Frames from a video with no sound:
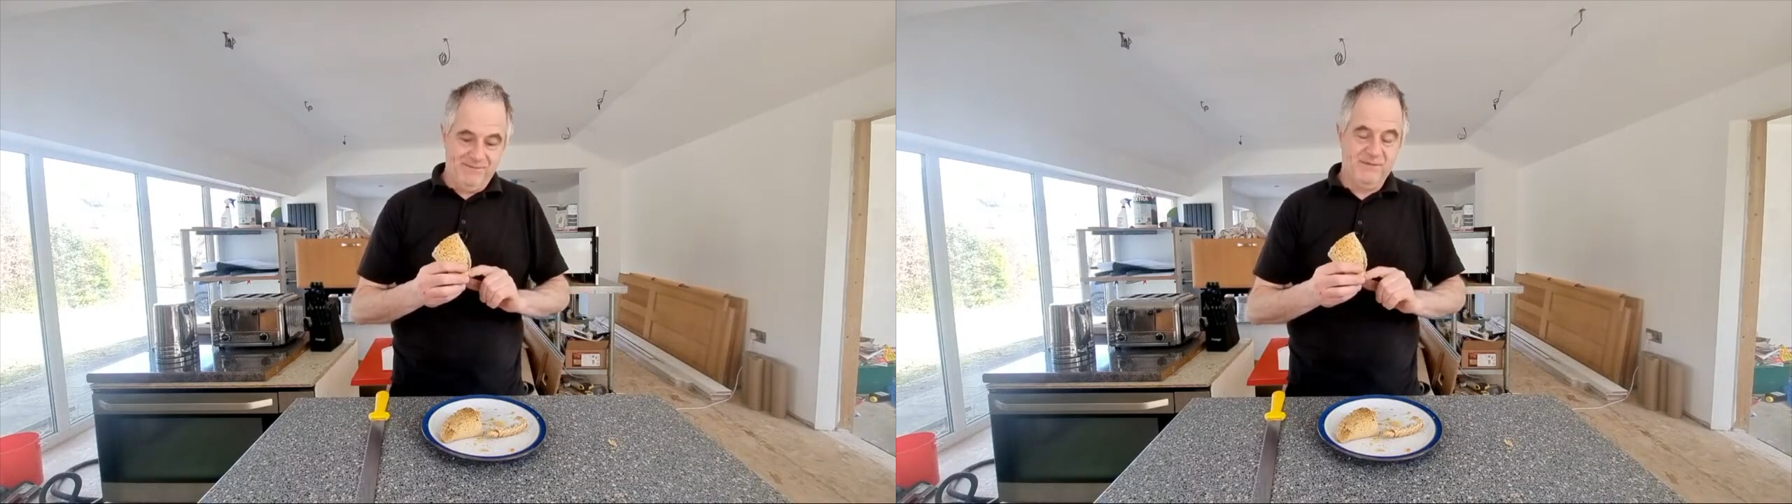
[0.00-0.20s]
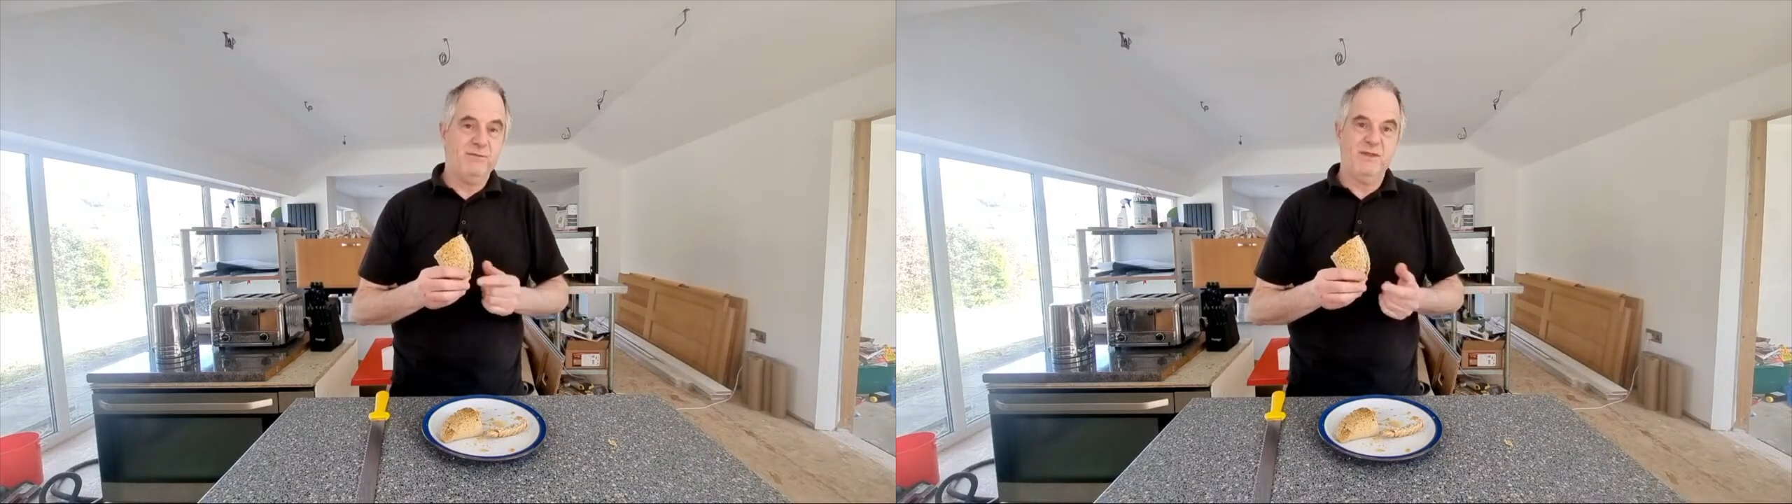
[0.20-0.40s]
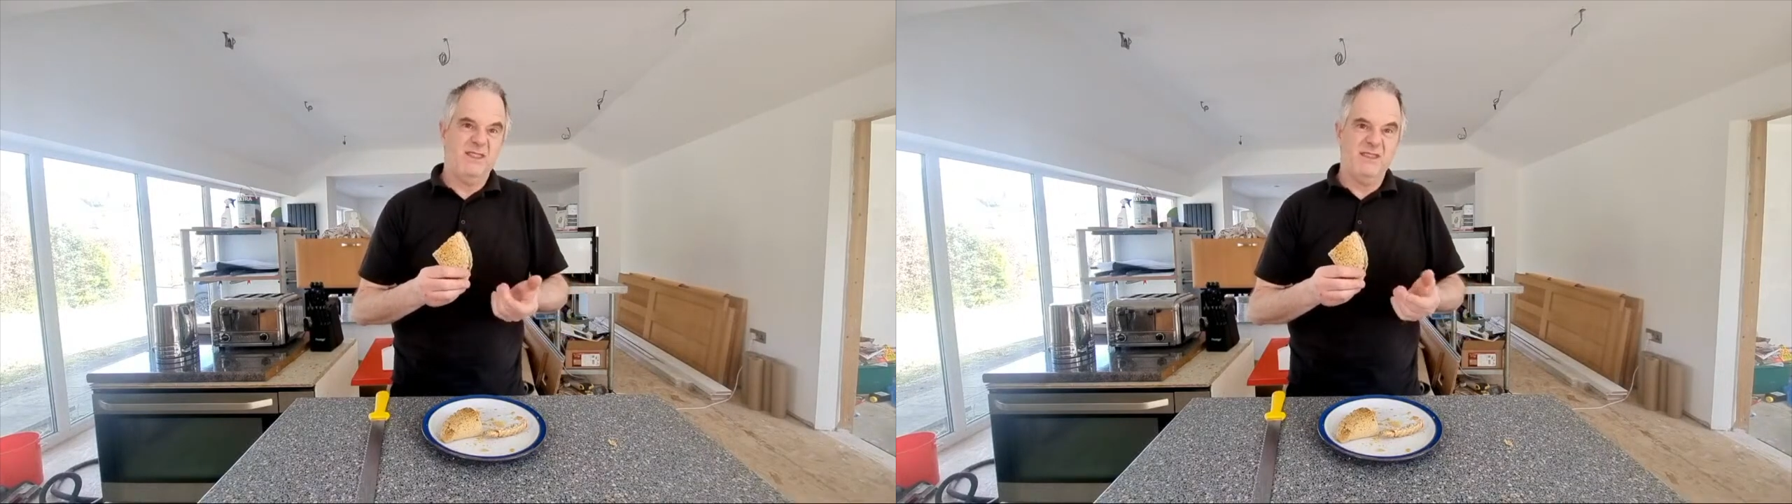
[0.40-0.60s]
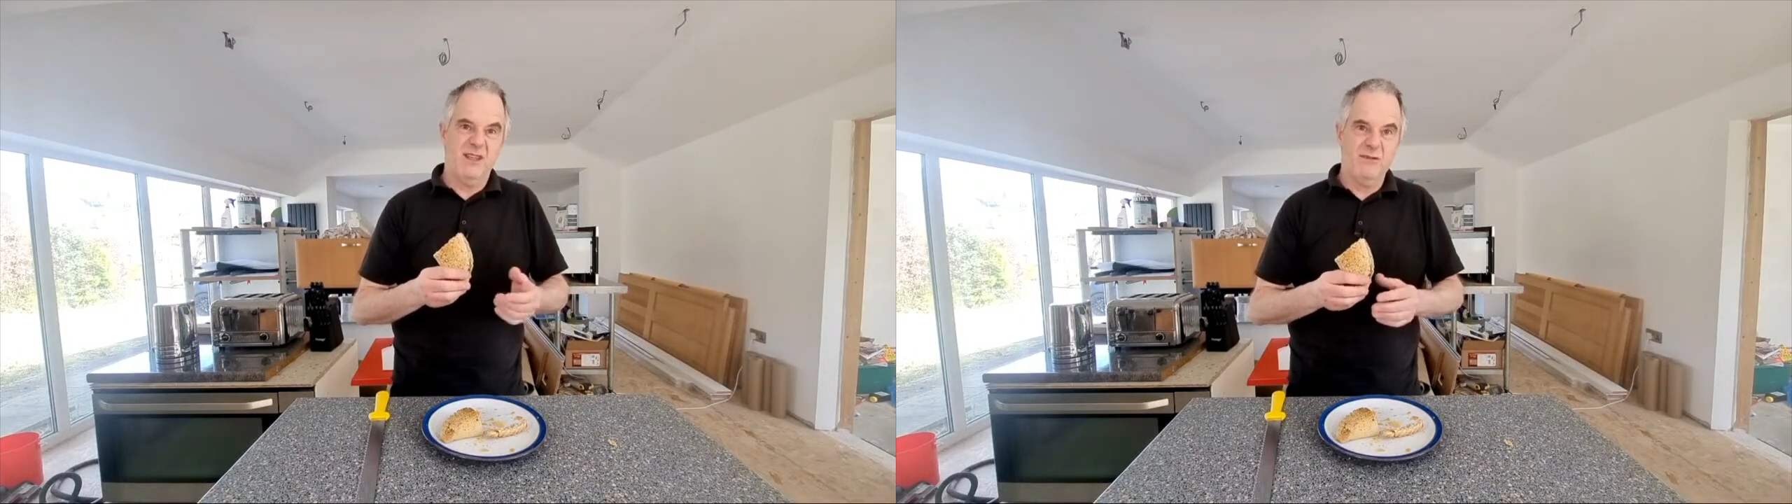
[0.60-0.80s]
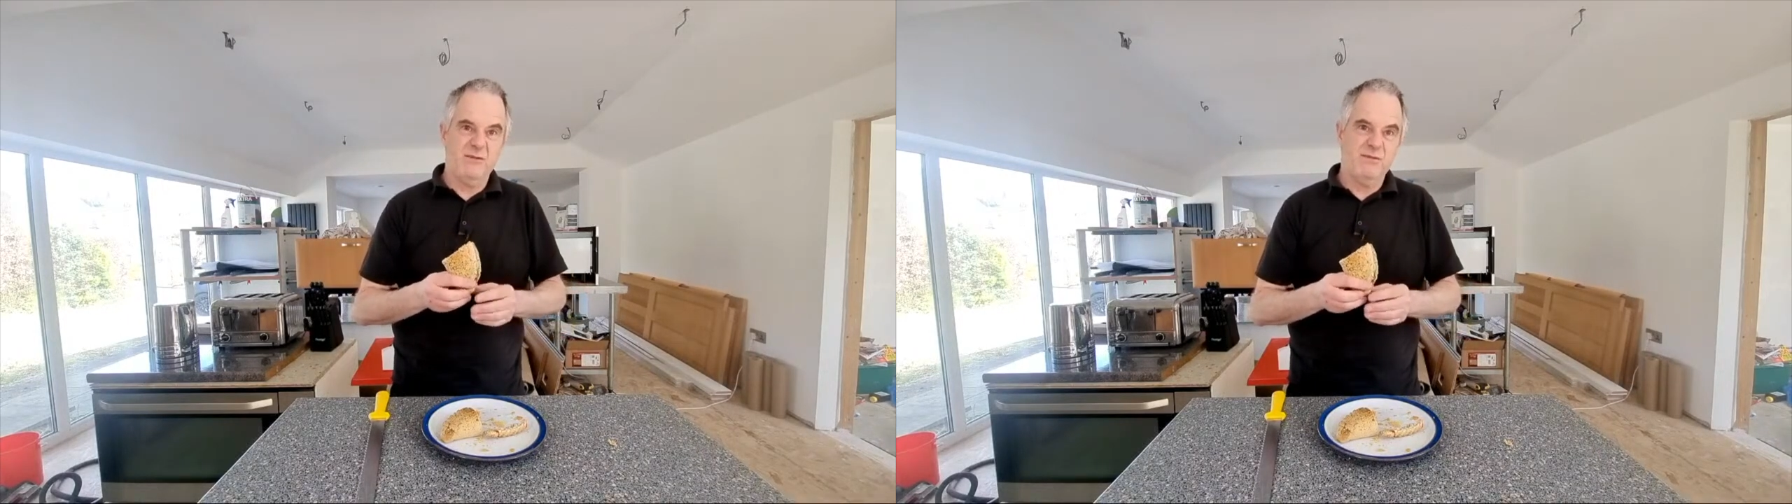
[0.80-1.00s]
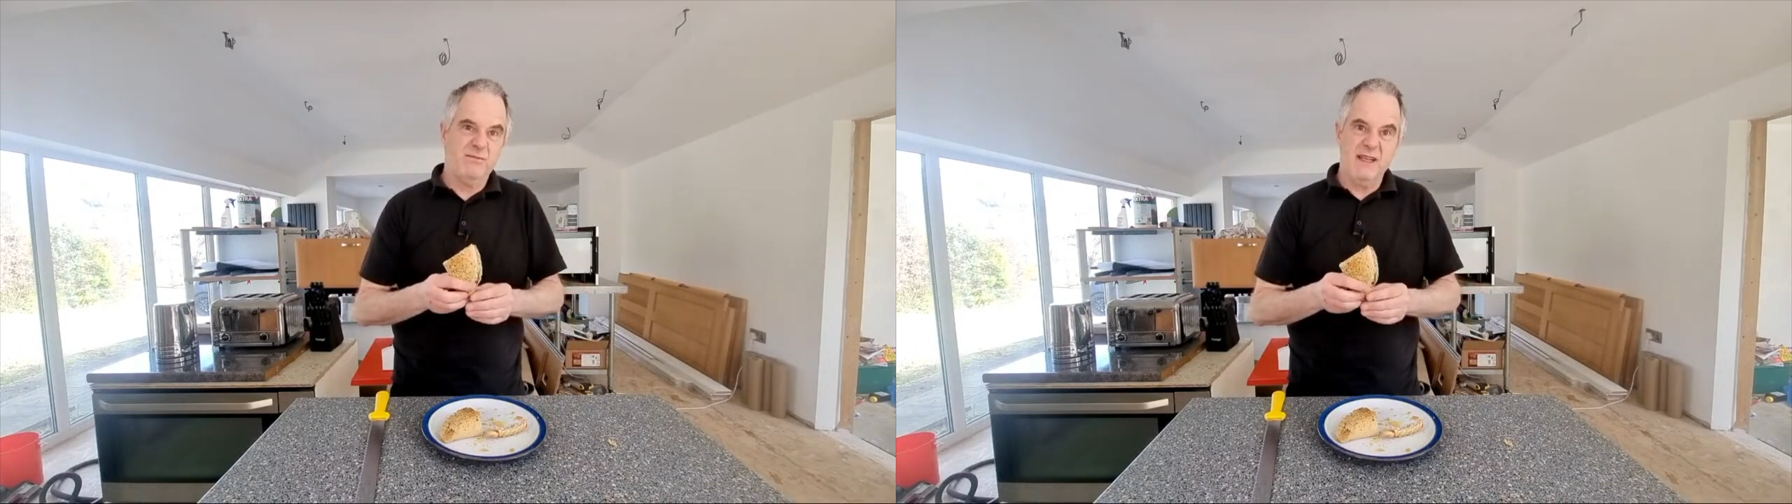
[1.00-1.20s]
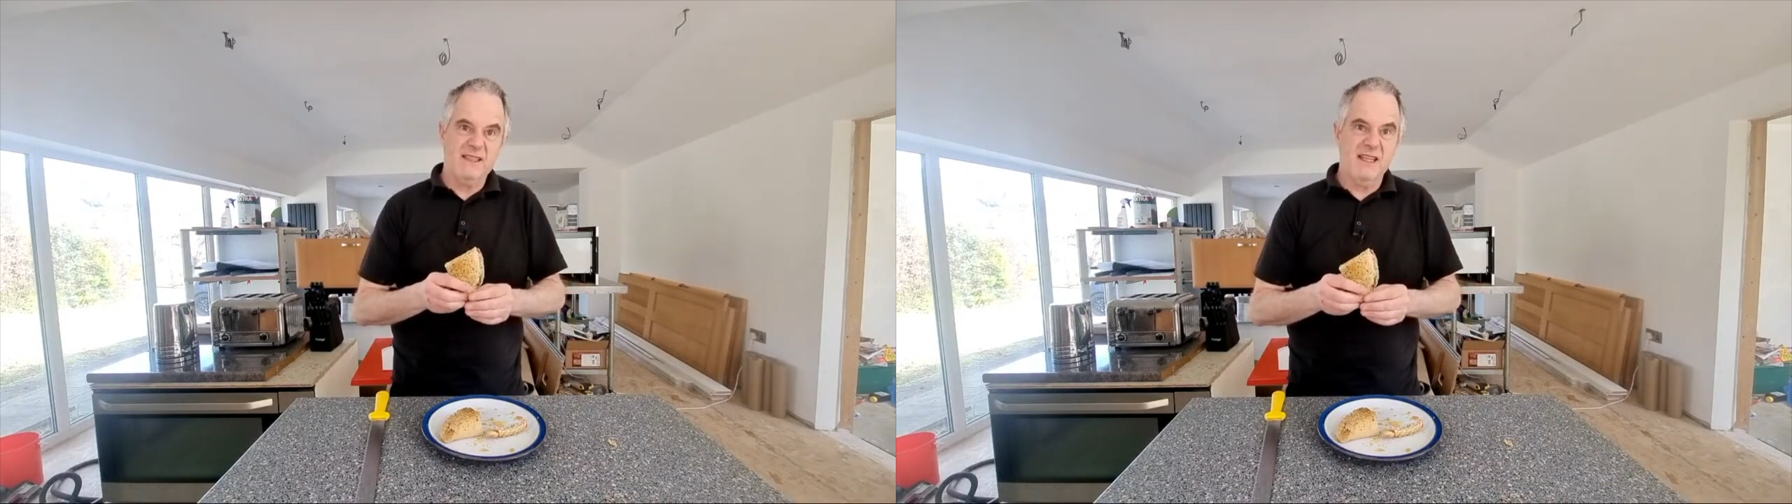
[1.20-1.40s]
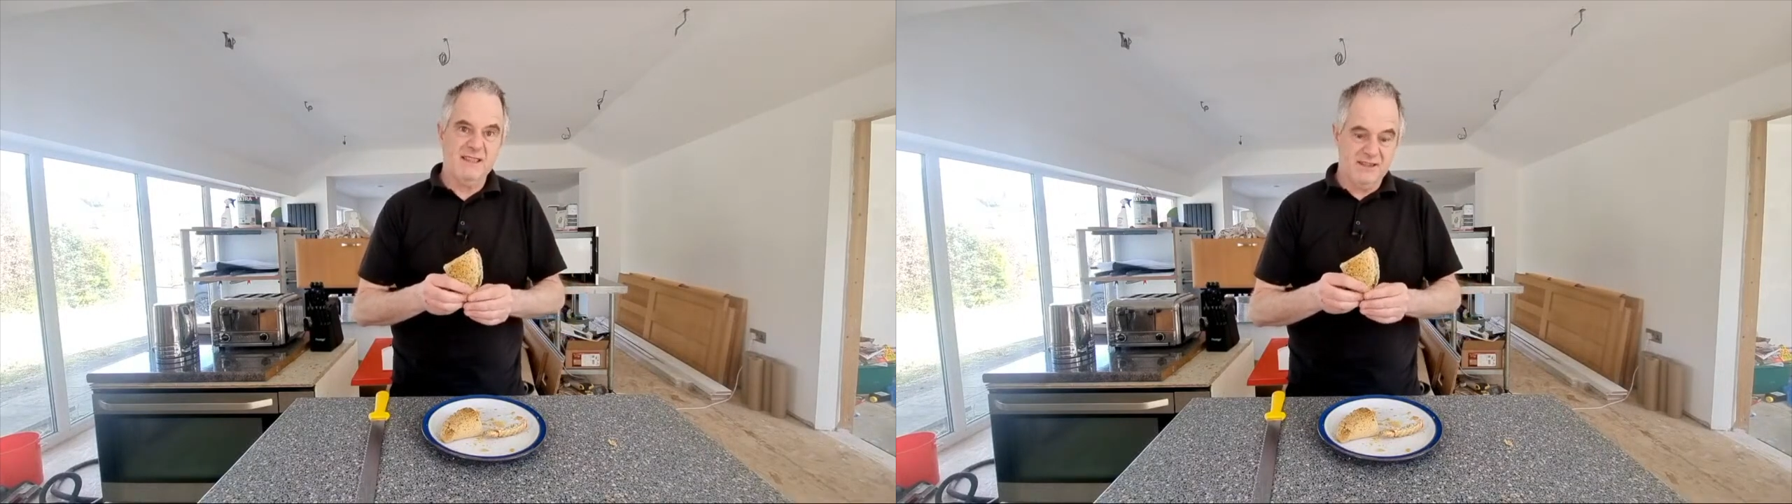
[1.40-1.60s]
which goes makes
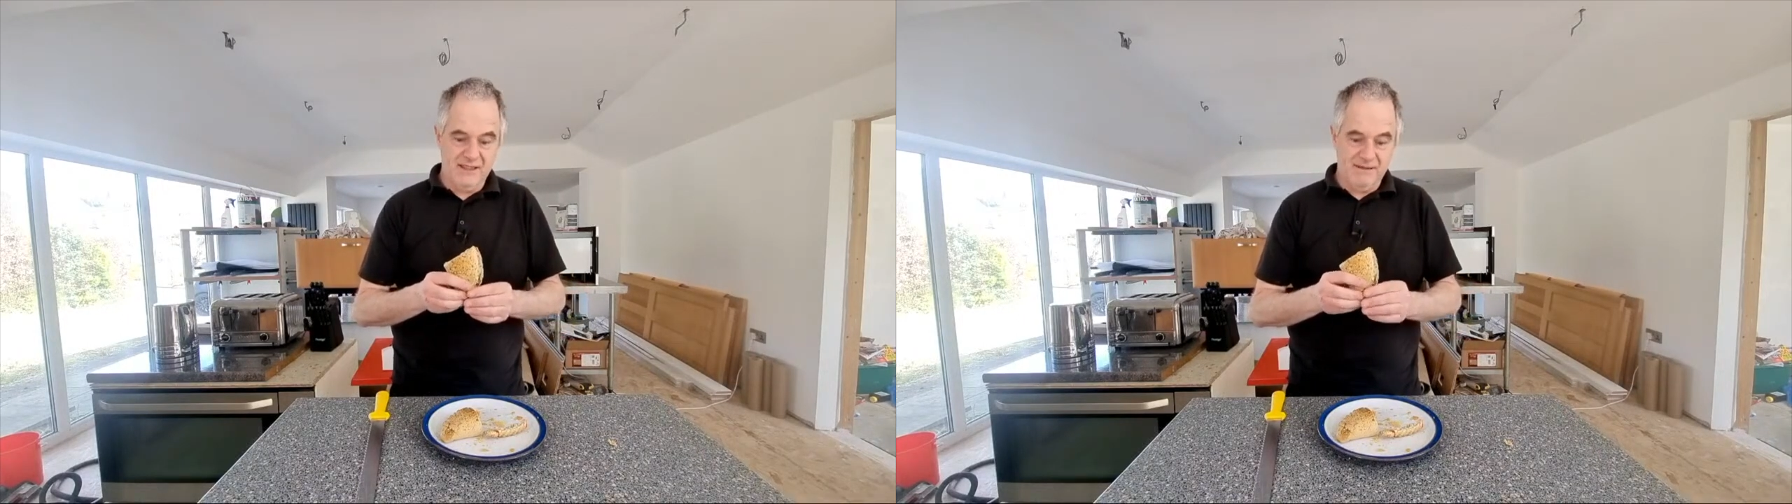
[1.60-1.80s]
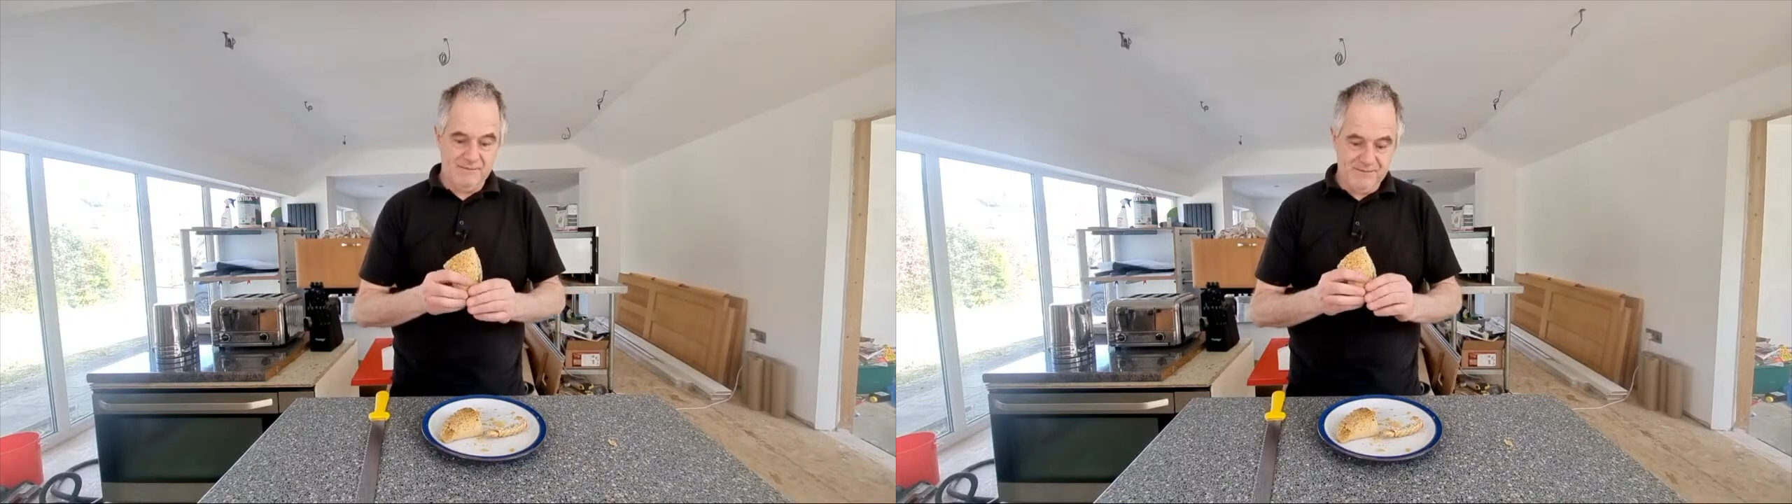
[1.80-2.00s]
sense, doesn't it?